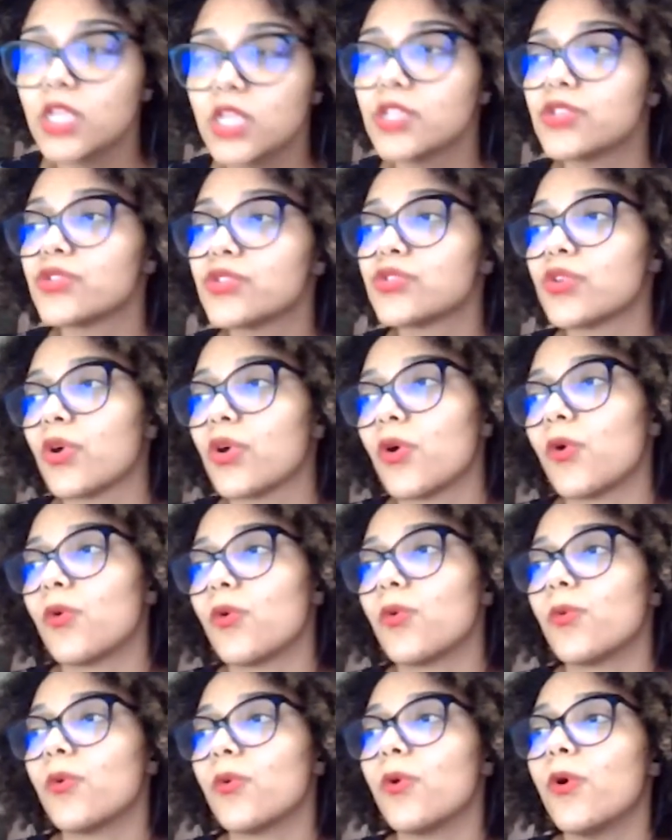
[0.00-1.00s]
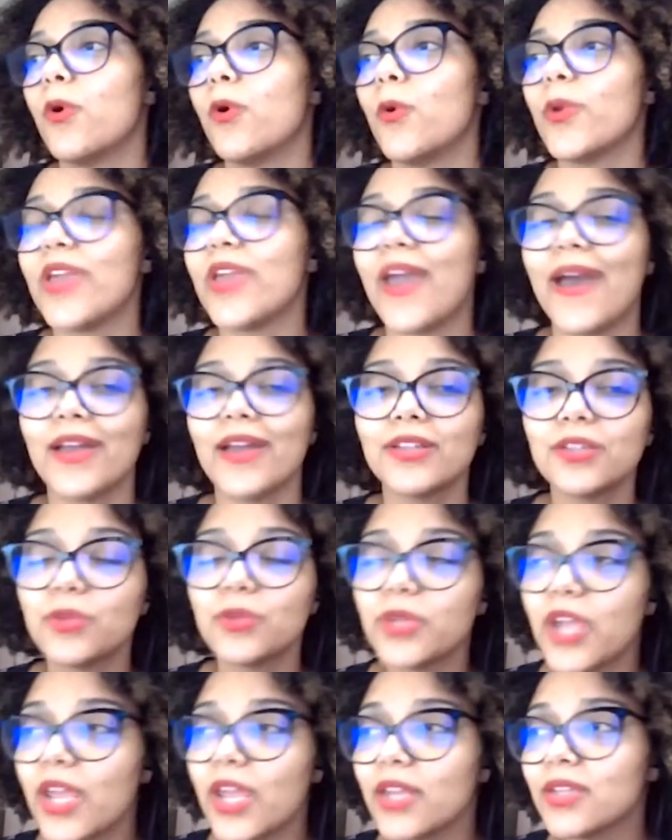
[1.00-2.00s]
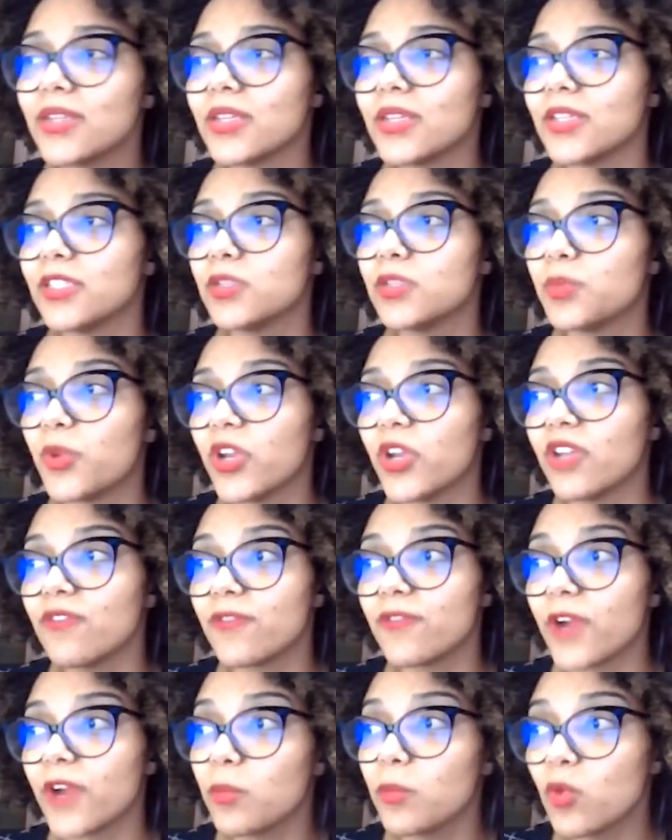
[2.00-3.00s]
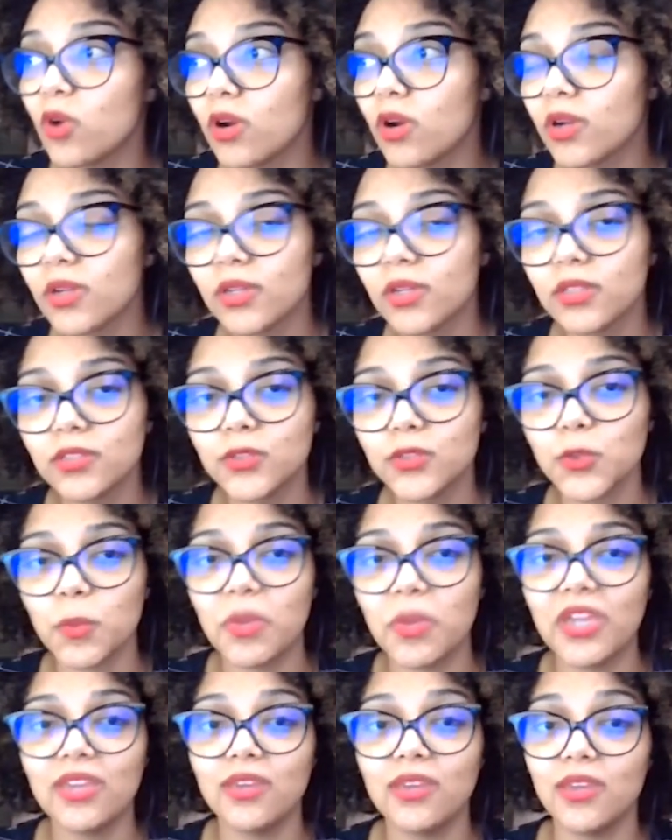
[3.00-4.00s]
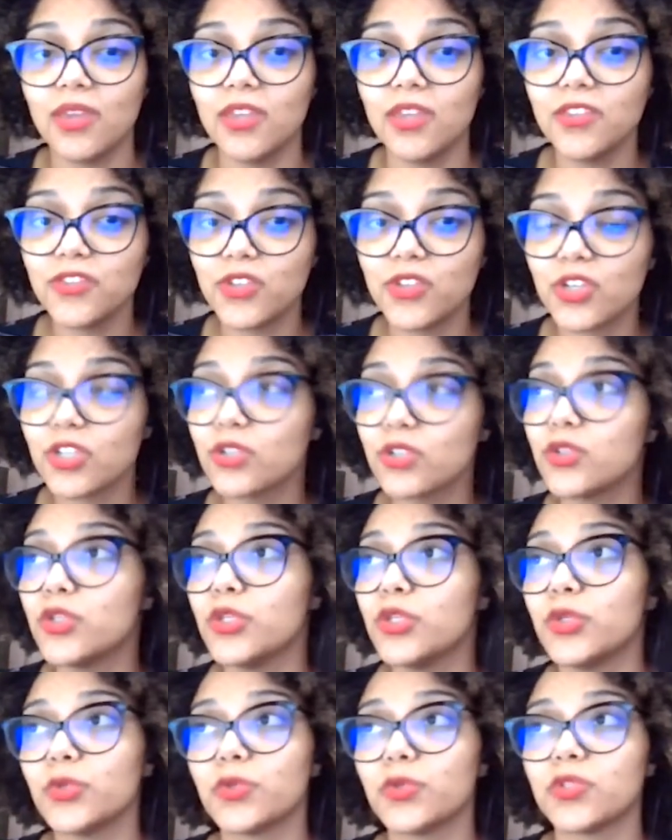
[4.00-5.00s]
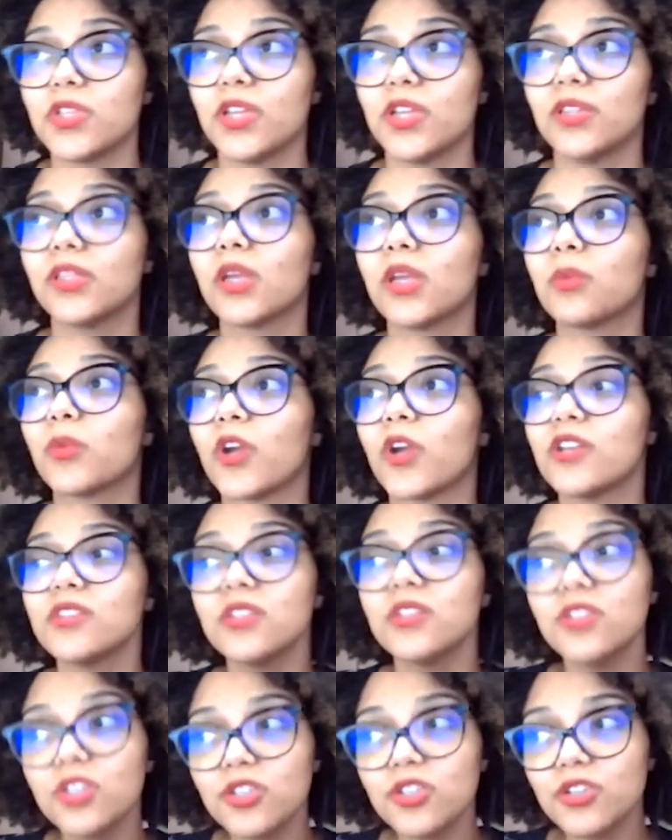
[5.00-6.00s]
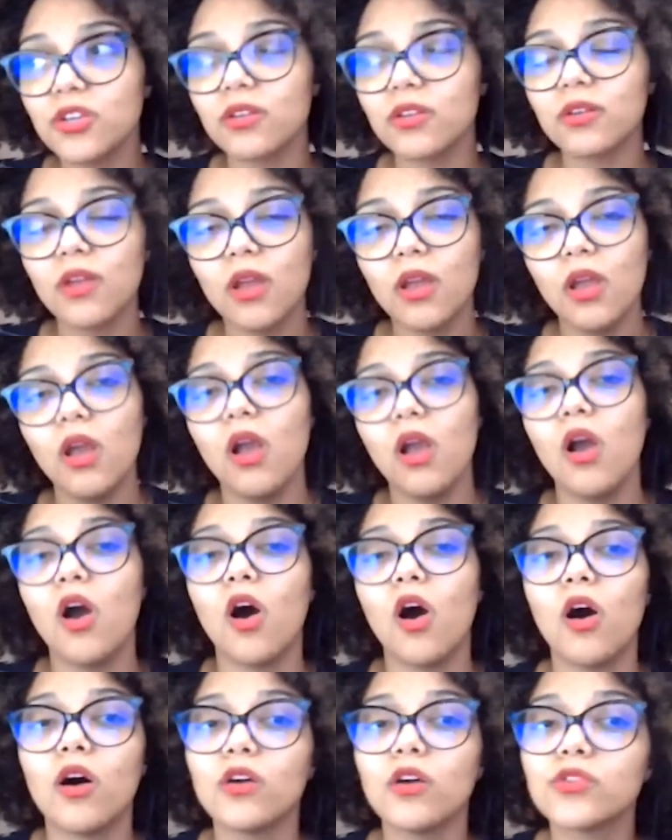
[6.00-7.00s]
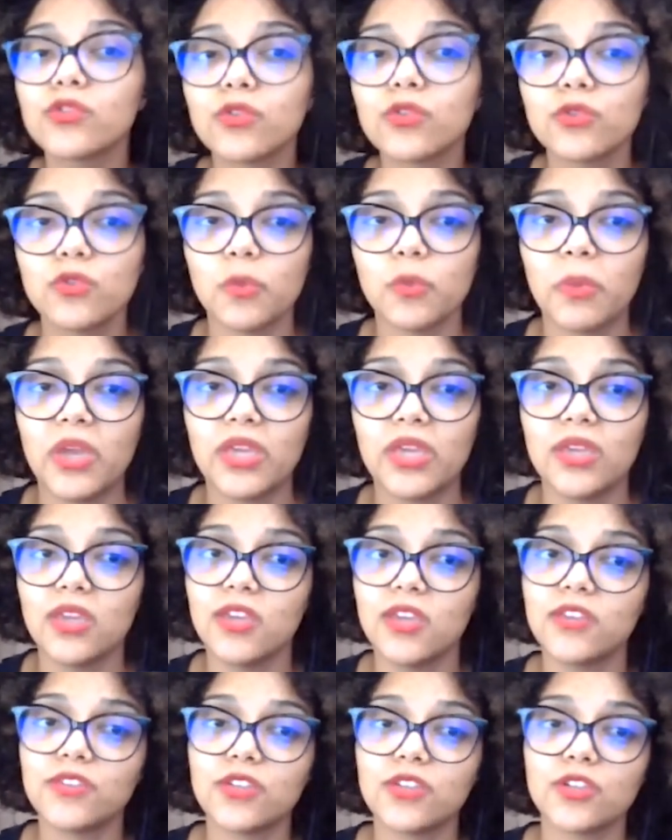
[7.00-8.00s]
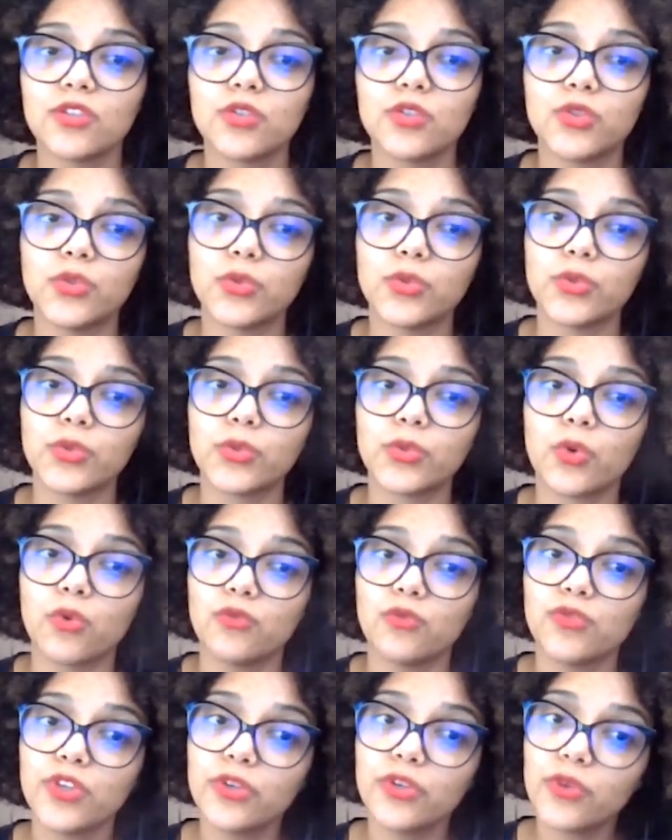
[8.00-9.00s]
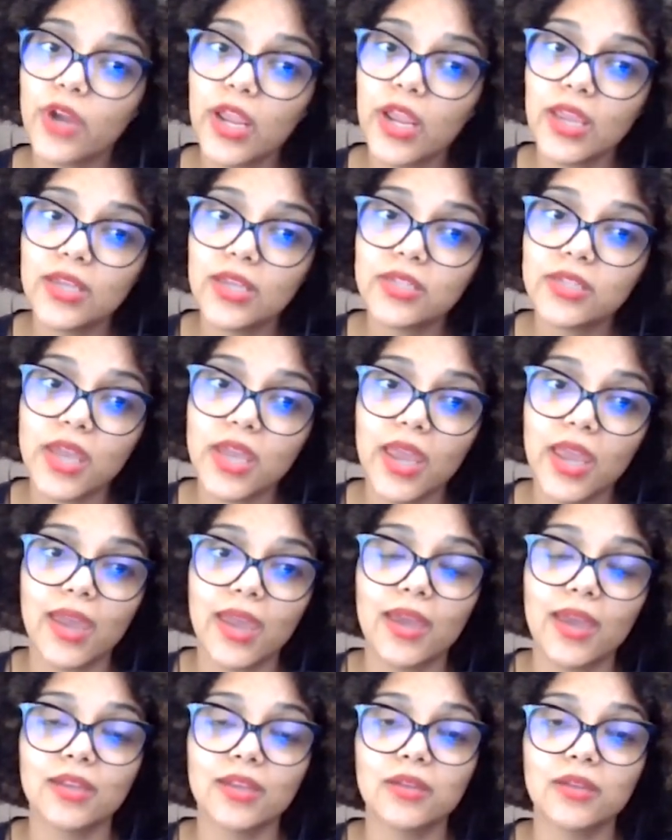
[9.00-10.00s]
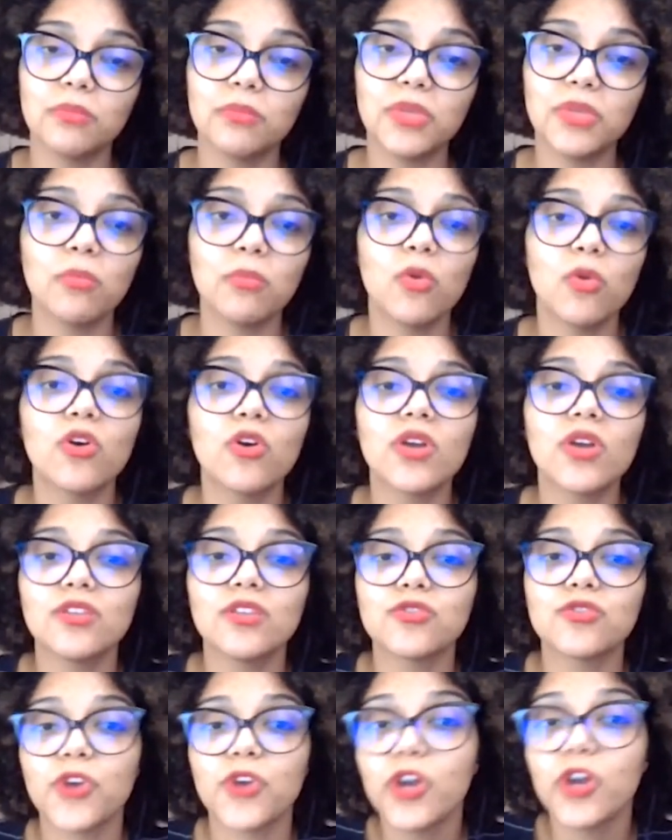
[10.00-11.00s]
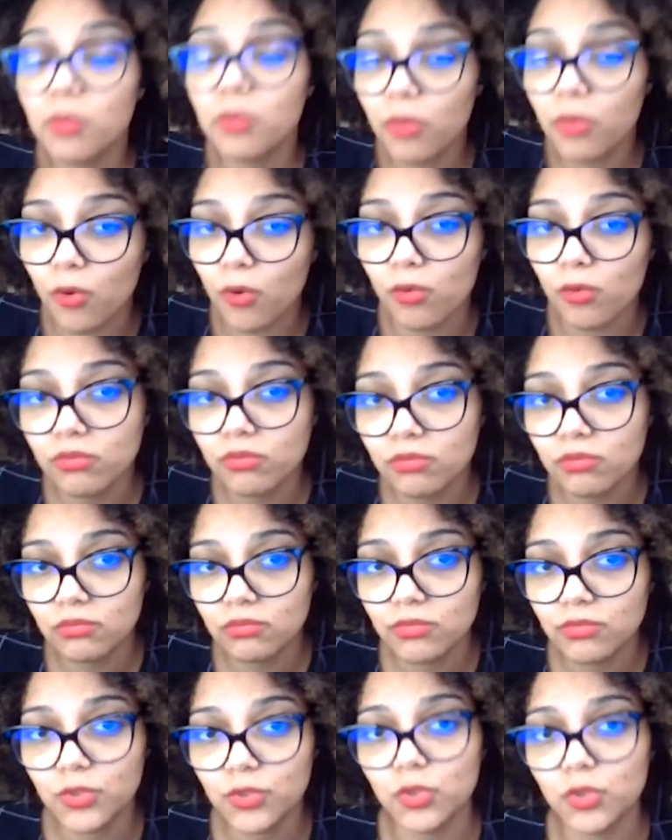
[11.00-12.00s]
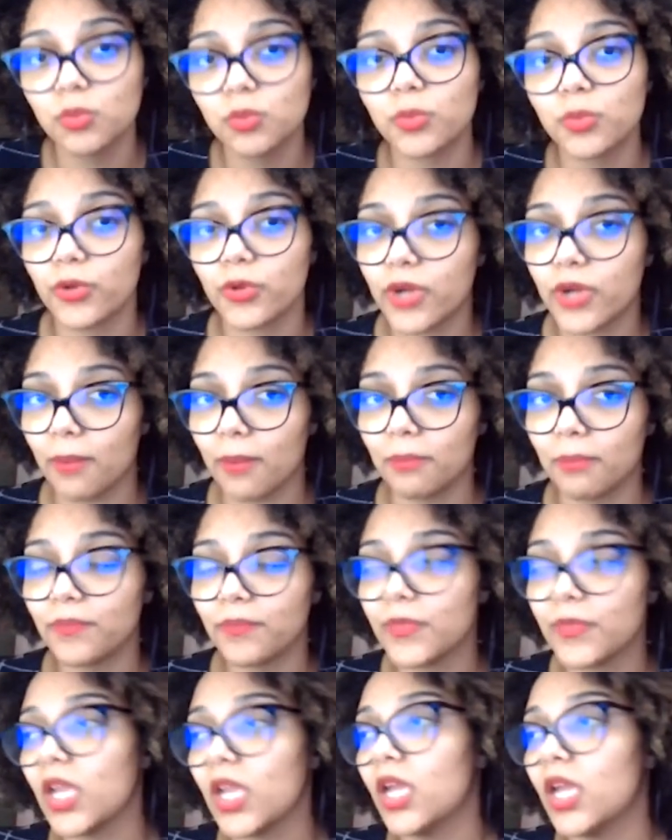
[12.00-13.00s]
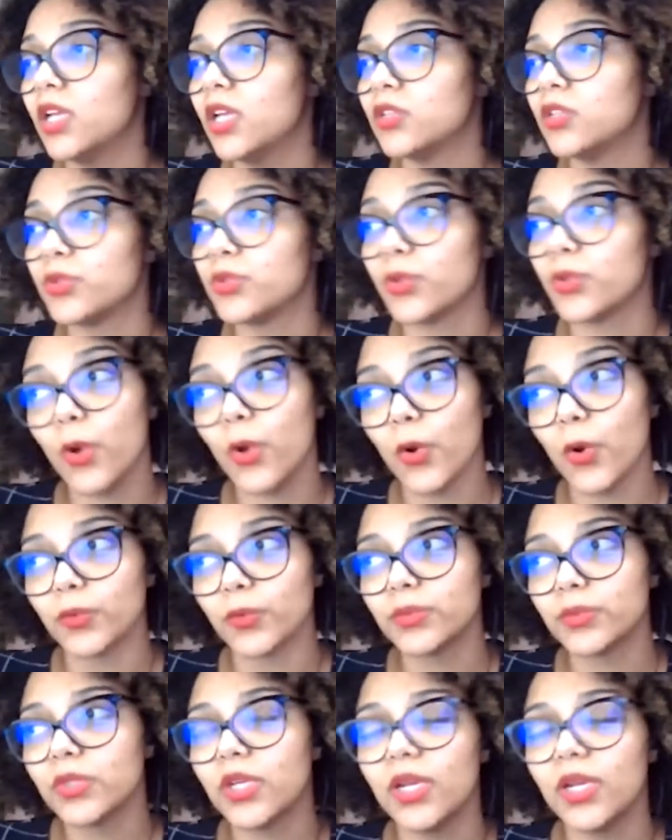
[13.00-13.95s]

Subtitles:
So we had create the Spring framework to make it easier to use the Enterprise Edition, also to make it easier to configure it and be more enjoyable to program, to code.